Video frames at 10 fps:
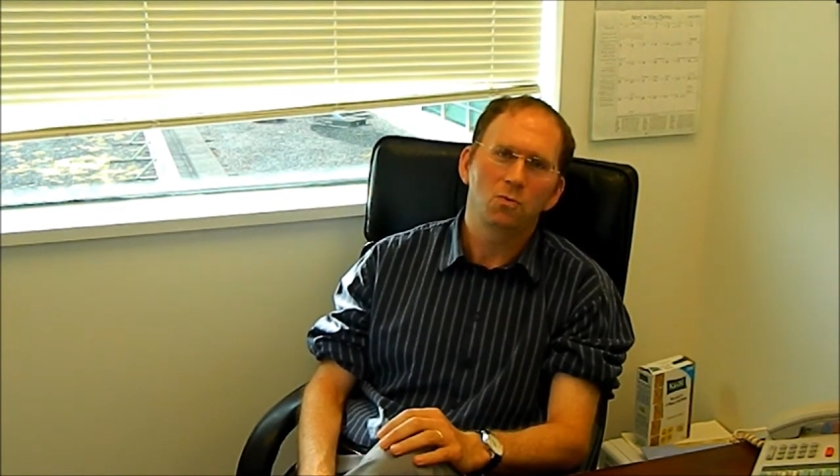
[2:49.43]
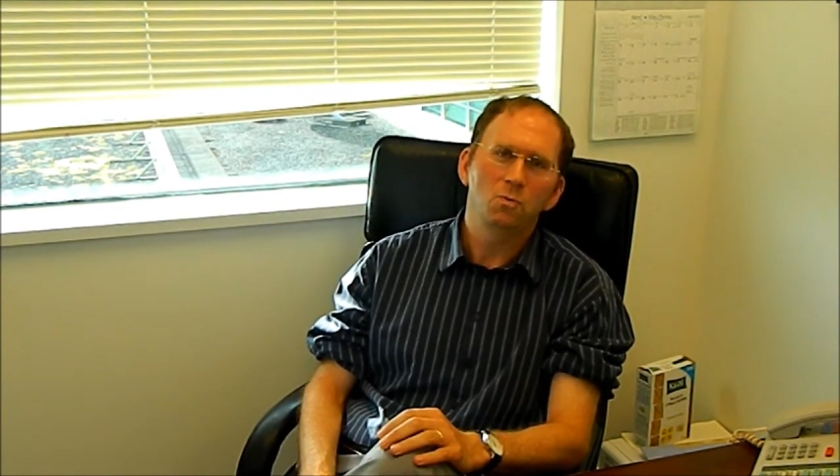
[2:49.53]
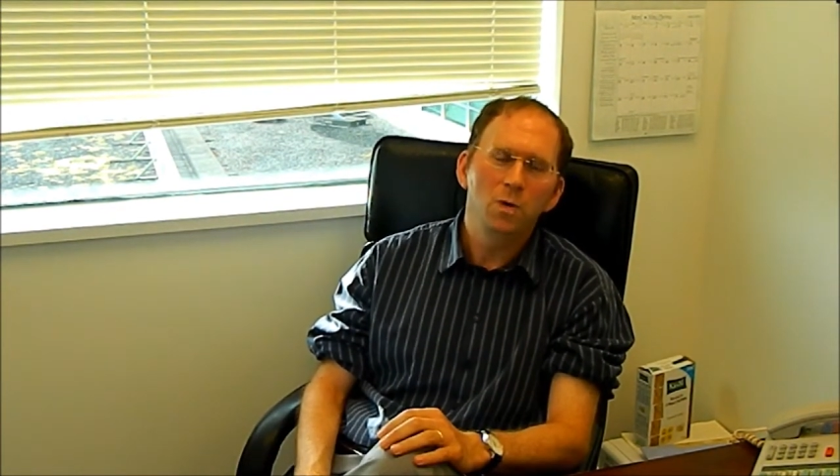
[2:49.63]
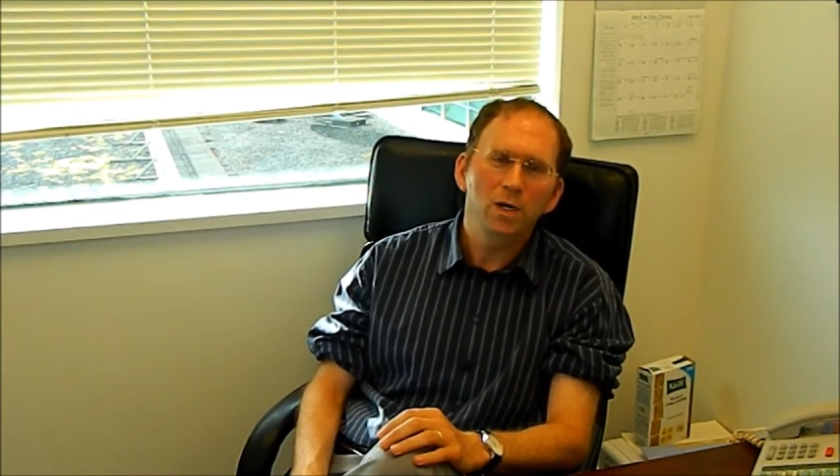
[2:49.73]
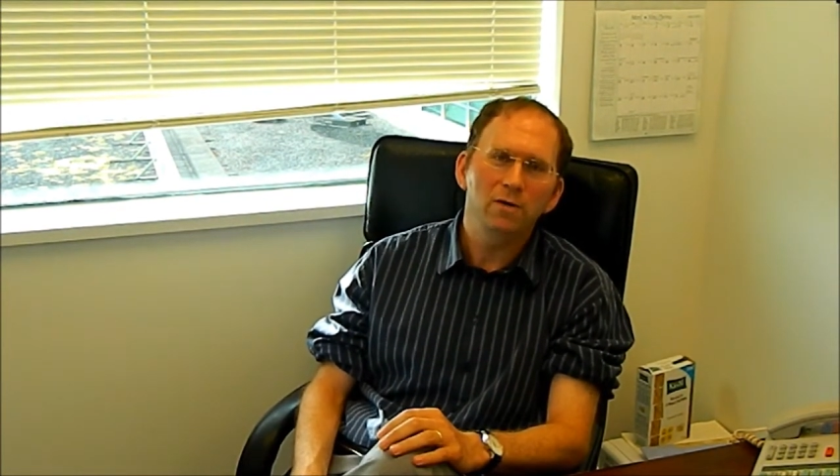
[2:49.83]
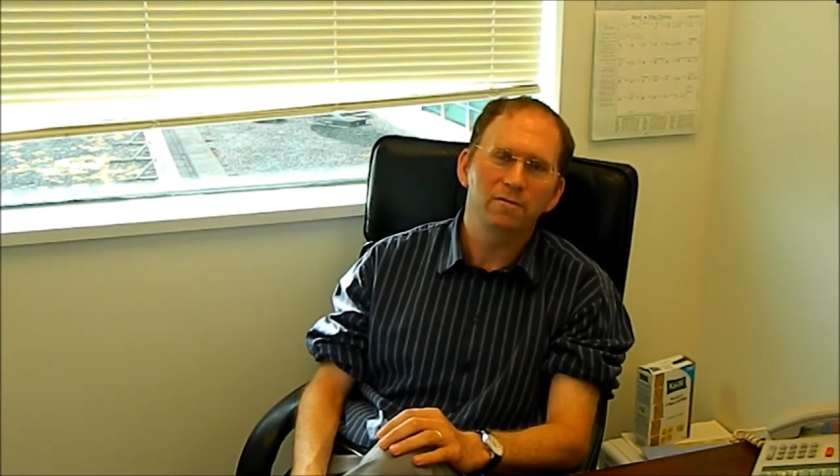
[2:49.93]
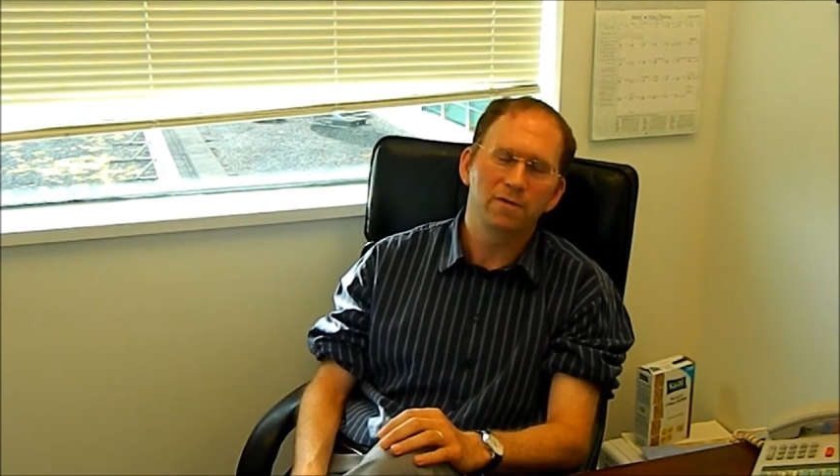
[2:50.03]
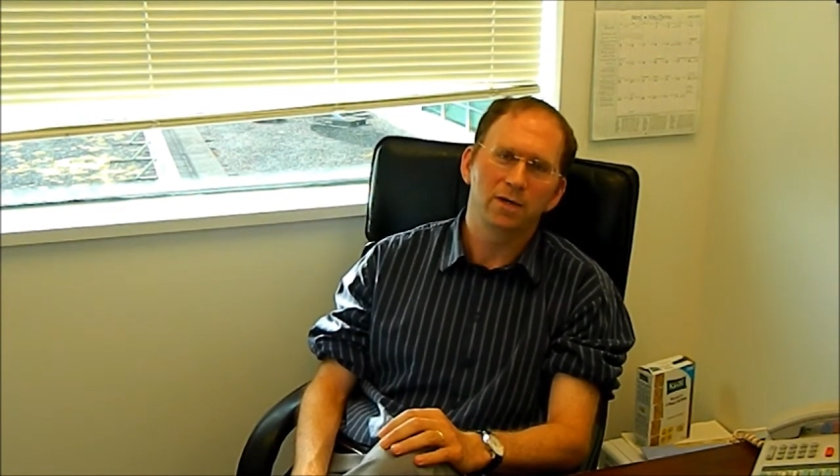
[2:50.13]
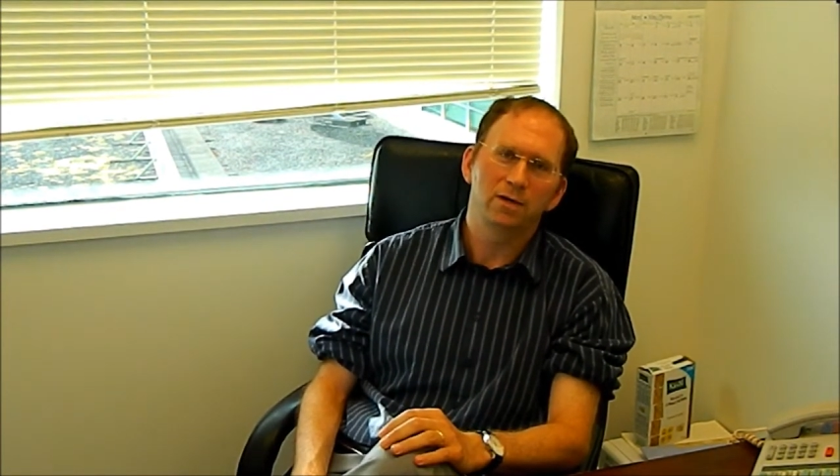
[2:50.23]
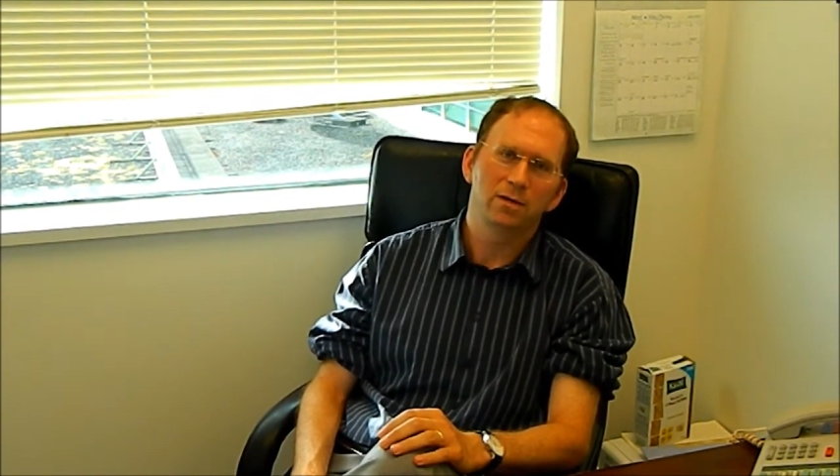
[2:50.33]
will
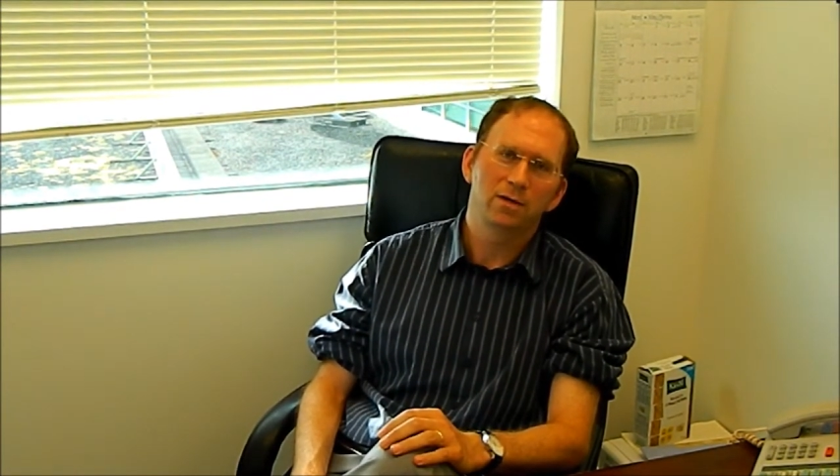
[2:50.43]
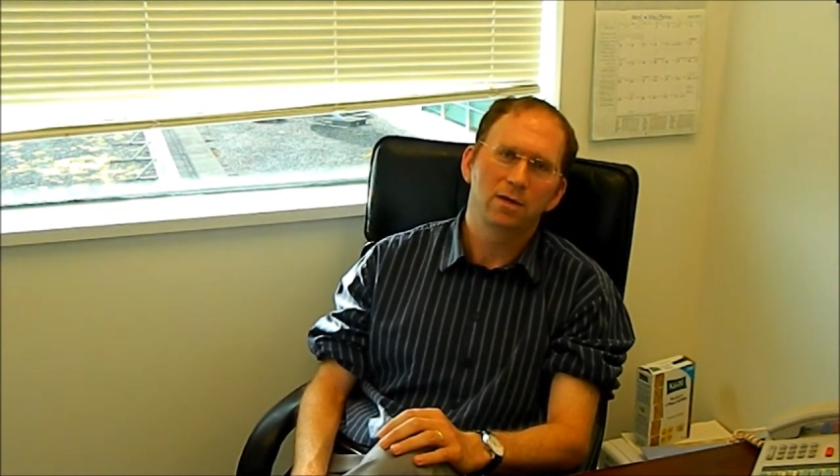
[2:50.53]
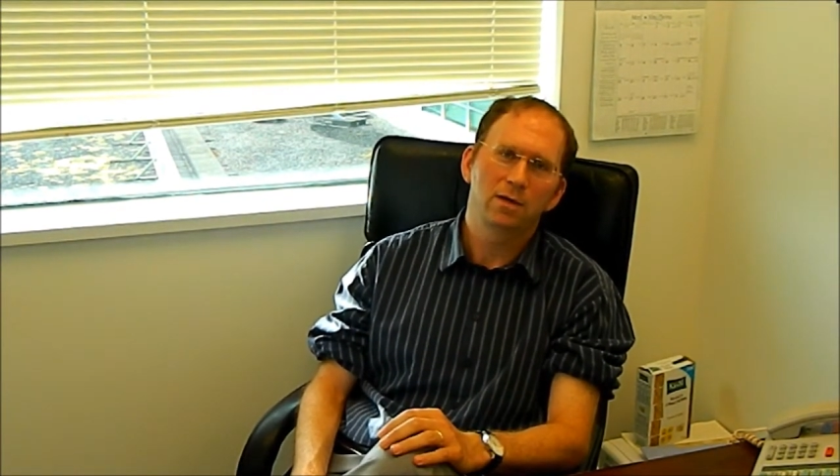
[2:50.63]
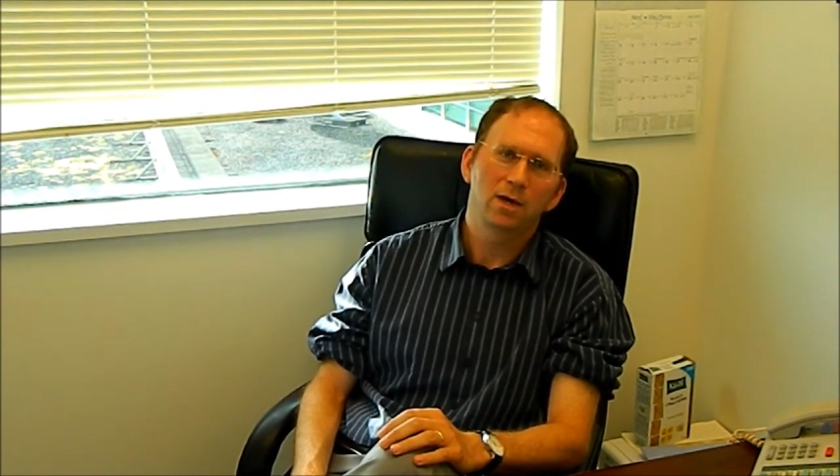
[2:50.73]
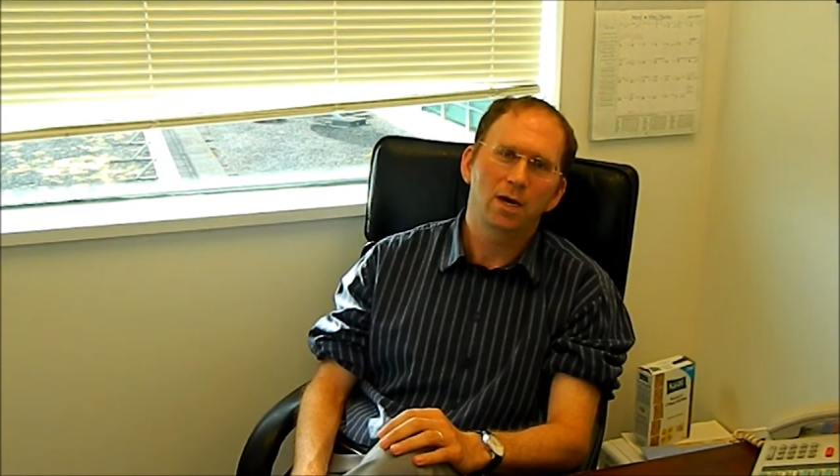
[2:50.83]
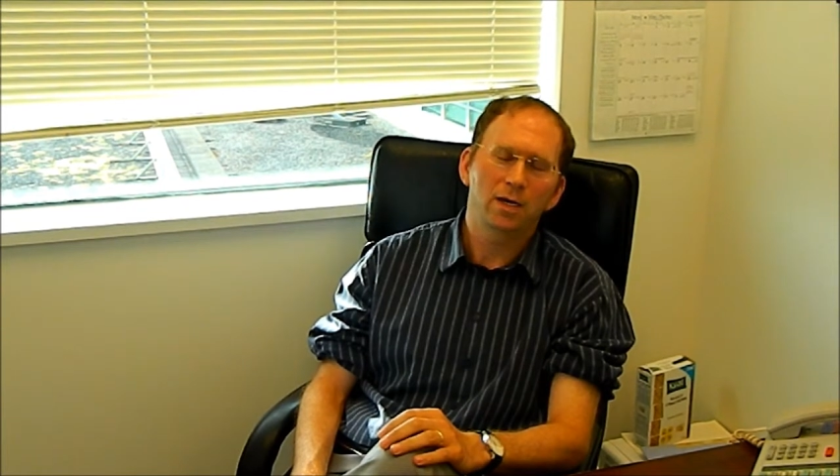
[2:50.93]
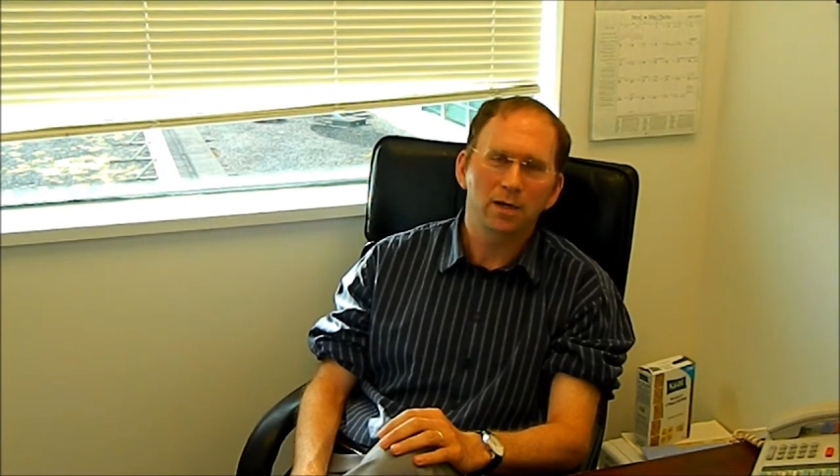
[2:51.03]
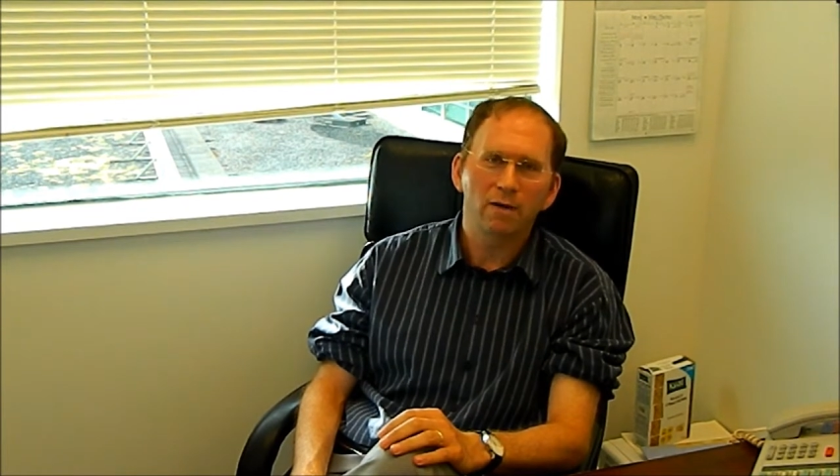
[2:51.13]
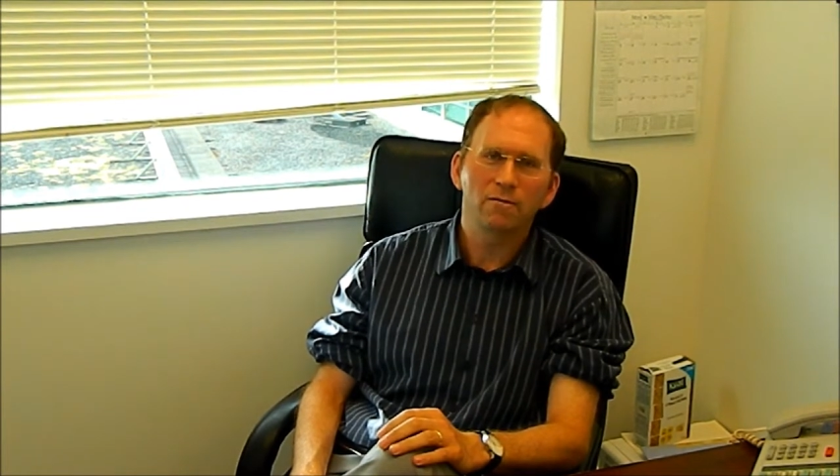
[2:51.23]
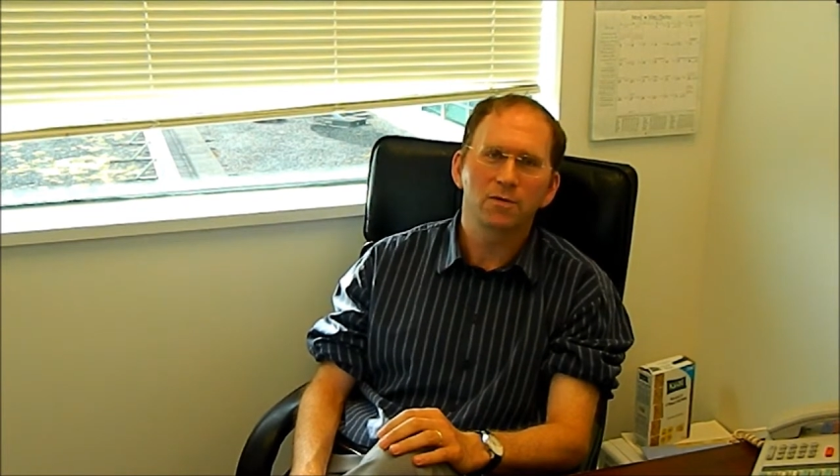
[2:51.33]
feel
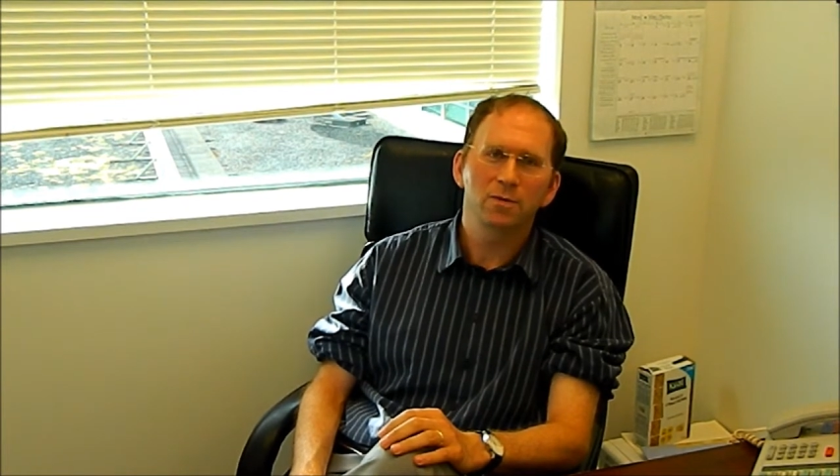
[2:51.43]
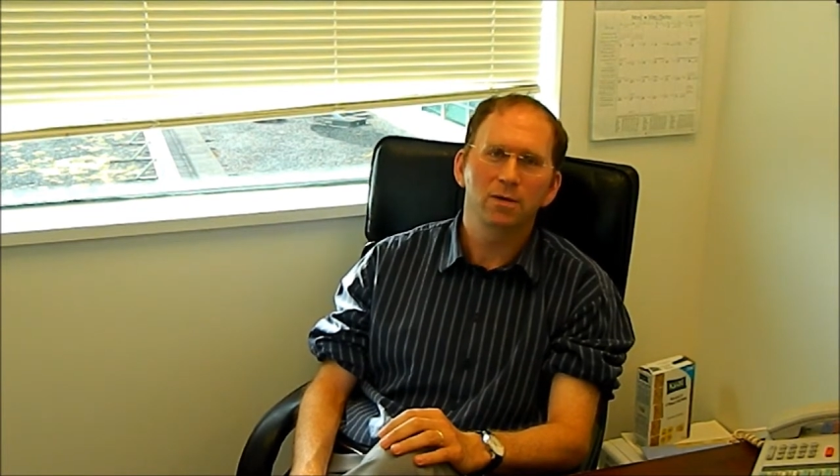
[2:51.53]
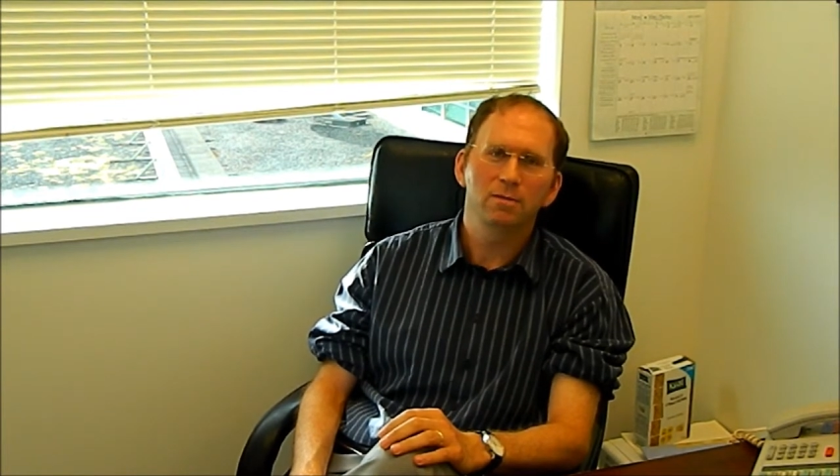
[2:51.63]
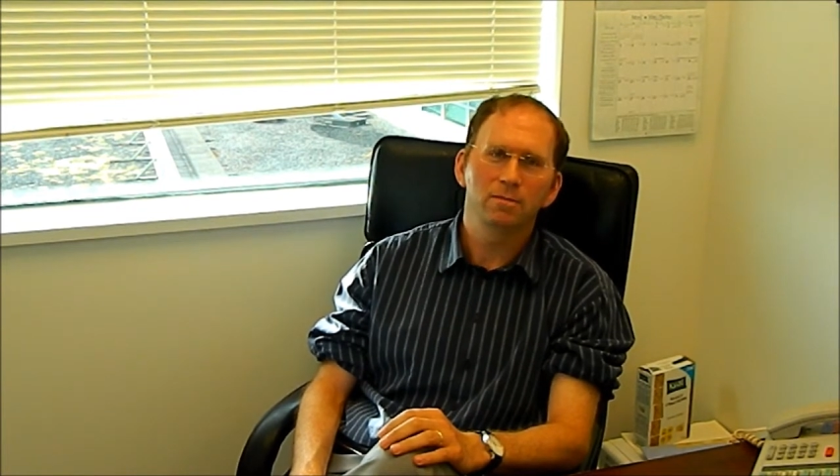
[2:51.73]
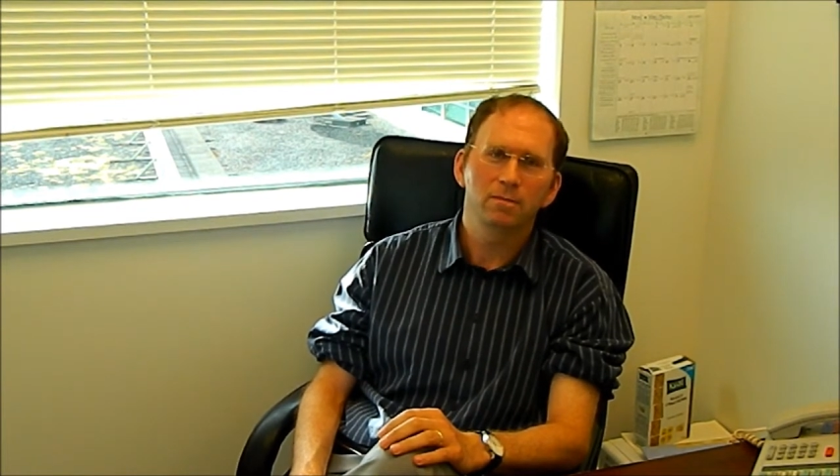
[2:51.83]
uncomfortable